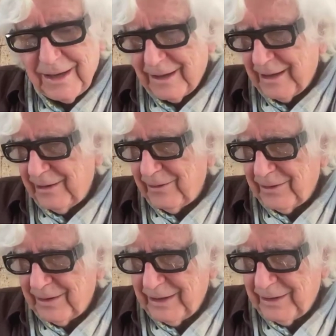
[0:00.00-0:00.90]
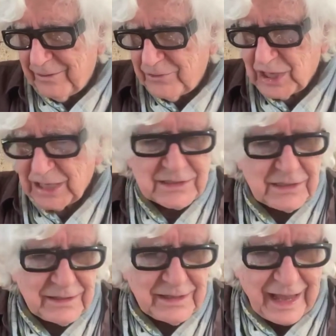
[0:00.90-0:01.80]
in
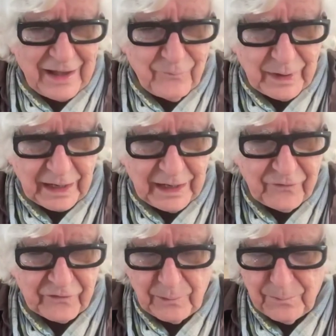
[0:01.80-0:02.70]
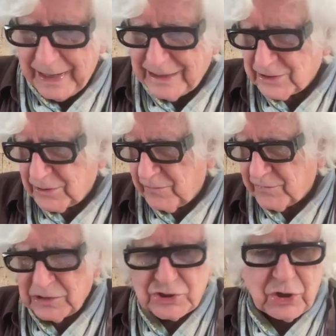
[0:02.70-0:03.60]
Judson. They have magnificent
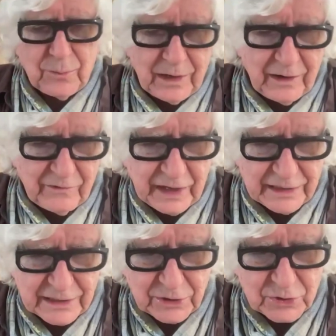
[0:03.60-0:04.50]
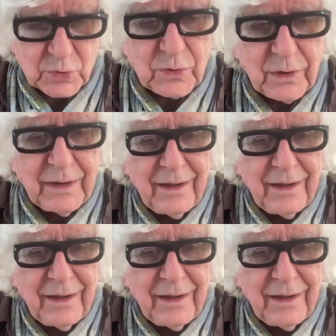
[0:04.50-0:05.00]
painters. In Germany, they did too.